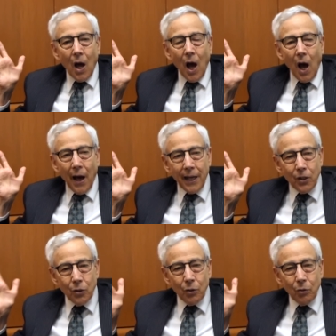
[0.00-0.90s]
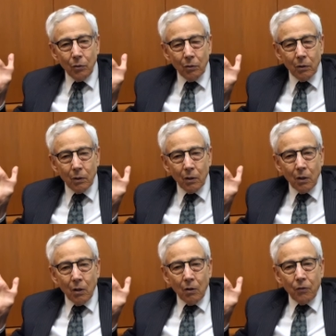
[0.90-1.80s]
I knew
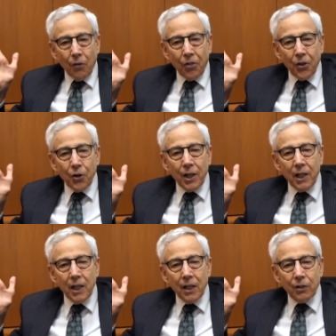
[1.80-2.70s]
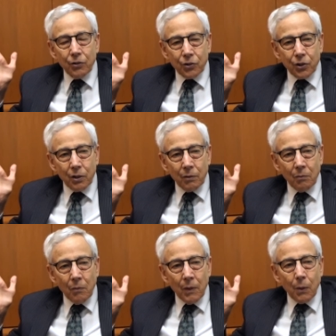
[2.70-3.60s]
for 30 years
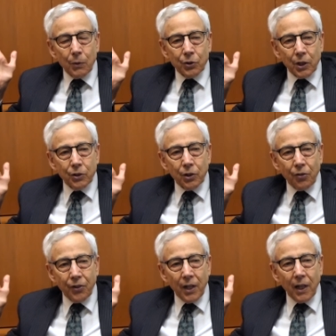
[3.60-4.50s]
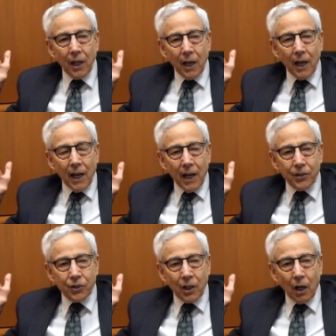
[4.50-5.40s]
there was such a thing
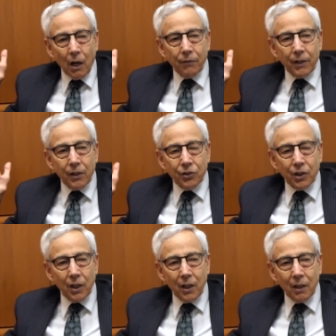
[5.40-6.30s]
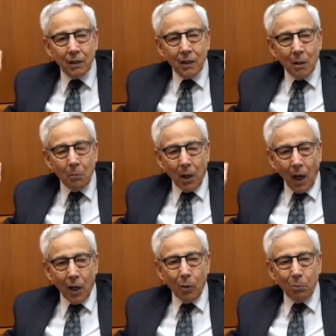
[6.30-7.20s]
as carving a ski, but
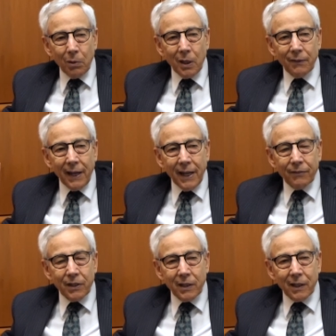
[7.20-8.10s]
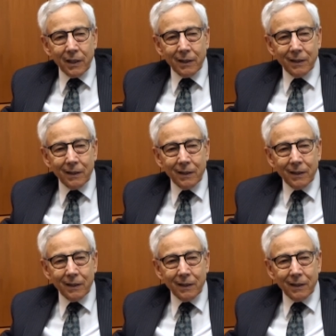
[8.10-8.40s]
I don't believe I ever did it.